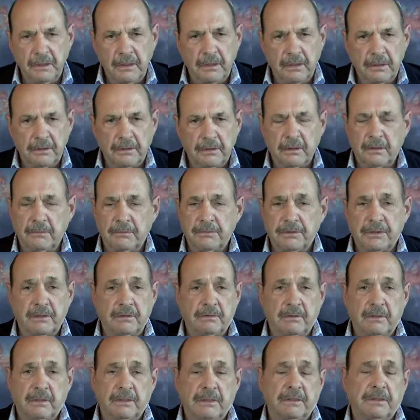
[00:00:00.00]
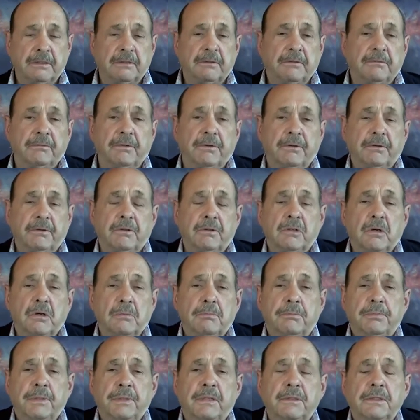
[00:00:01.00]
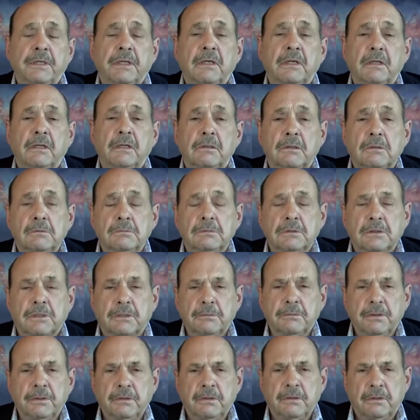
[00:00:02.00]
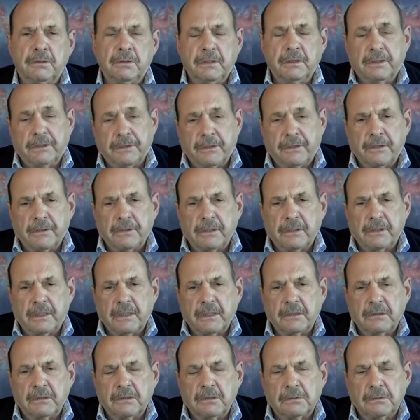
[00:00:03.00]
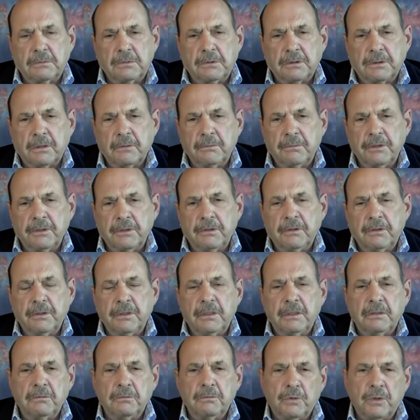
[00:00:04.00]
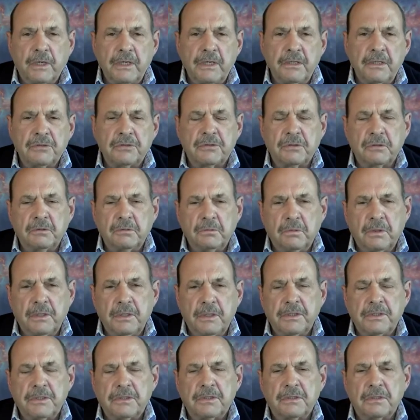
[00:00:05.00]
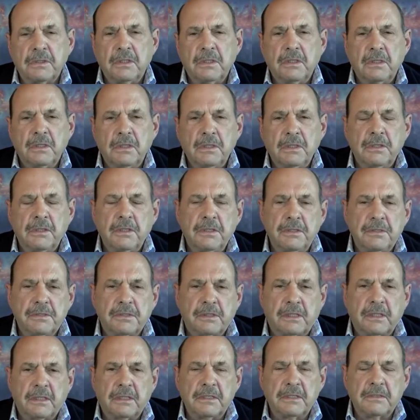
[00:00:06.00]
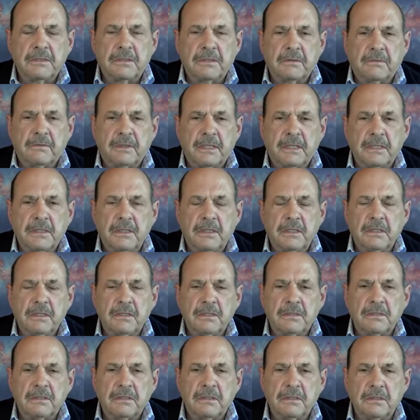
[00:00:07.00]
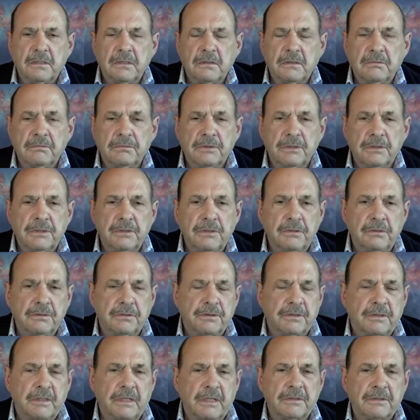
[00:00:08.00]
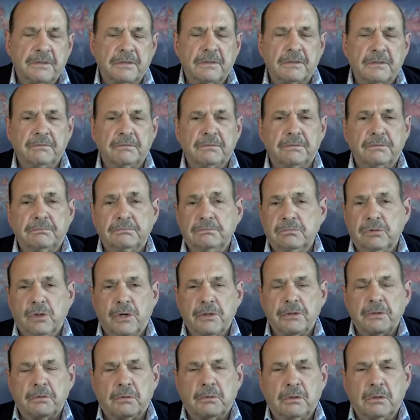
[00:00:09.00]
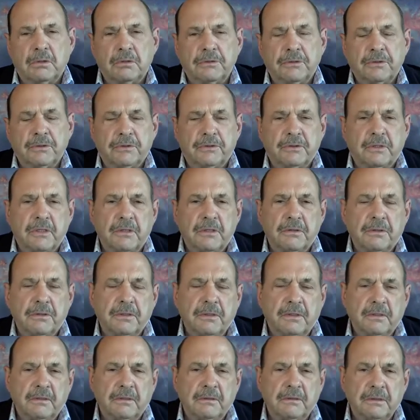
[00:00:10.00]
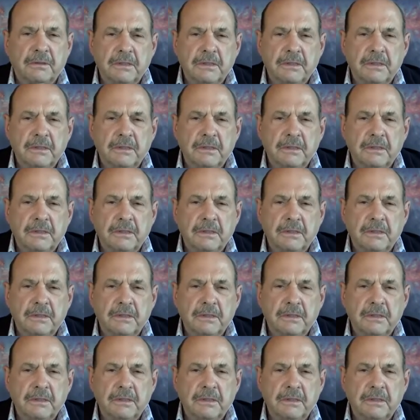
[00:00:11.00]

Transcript: terms of building a global community, an online global community, in ways in which these kinds of ideas and the new sense of where the world is going and